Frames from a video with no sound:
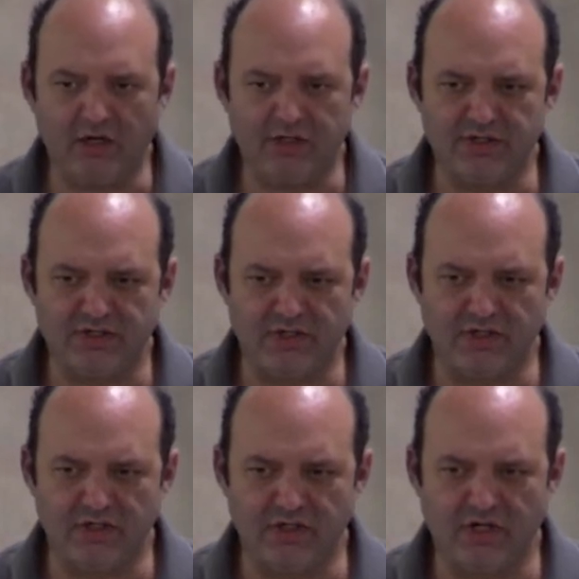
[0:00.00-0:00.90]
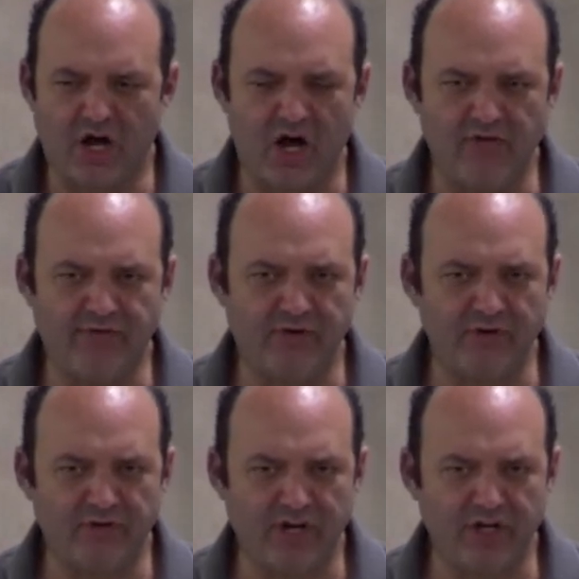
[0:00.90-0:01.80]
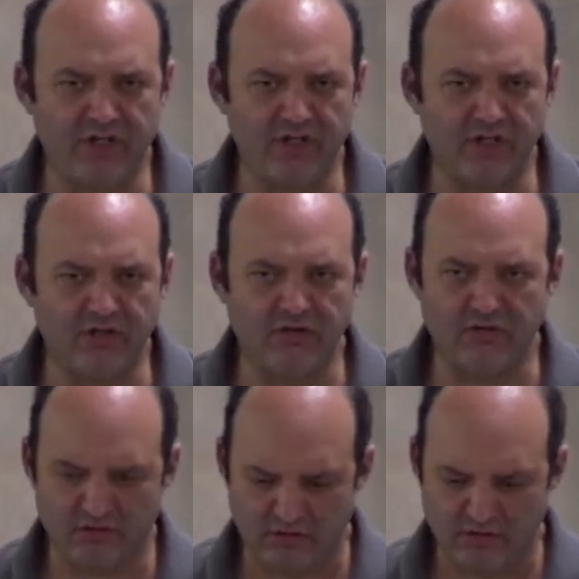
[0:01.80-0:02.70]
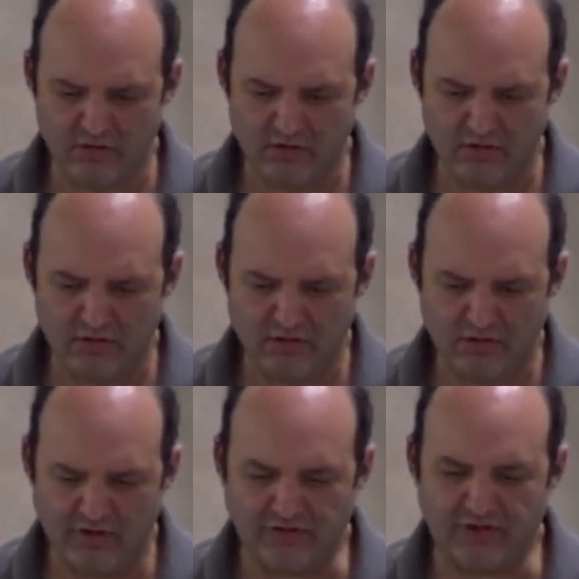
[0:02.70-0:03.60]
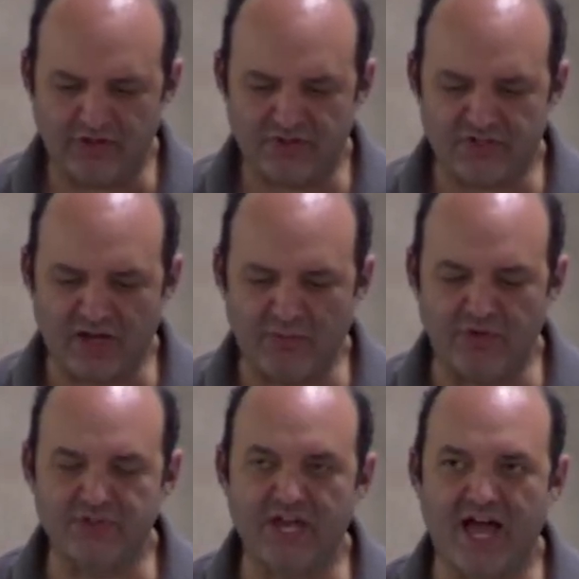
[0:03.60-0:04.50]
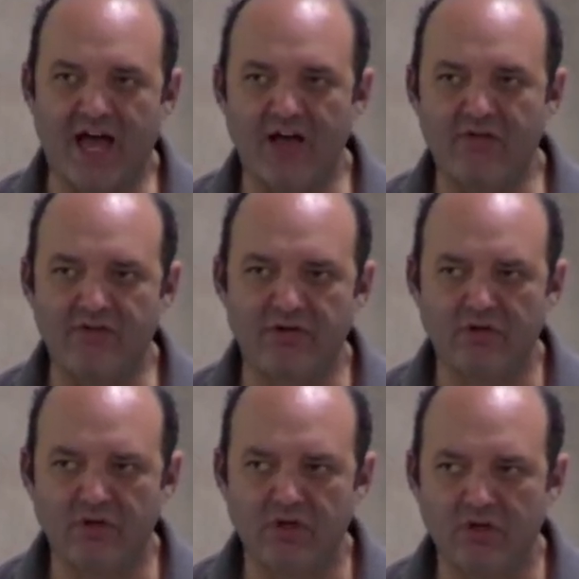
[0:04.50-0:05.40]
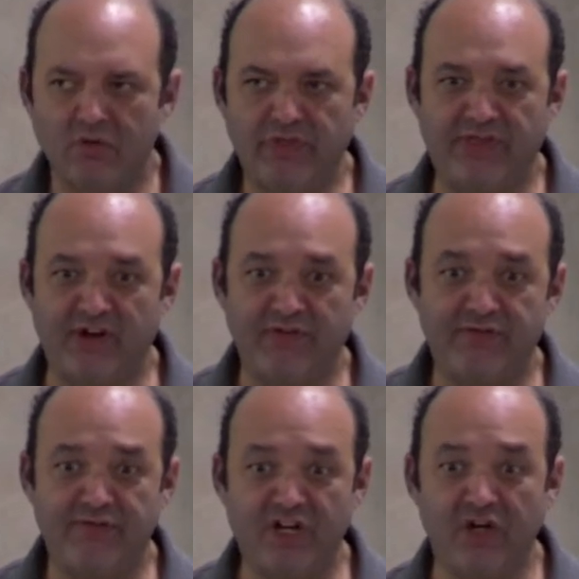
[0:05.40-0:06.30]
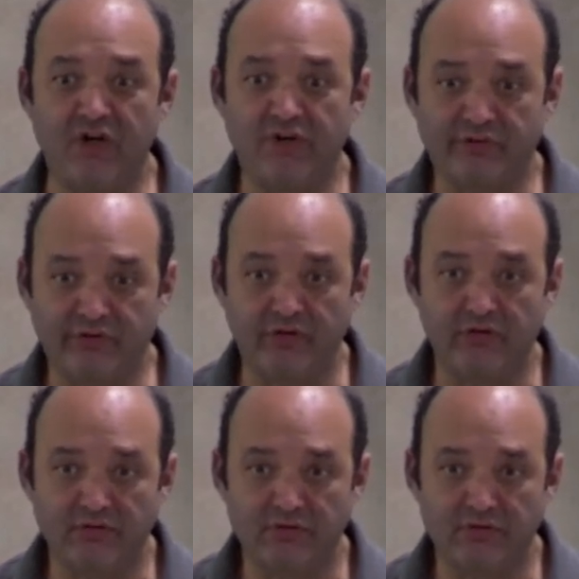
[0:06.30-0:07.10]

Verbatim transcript: is the confrontation that the disciples have with their fears.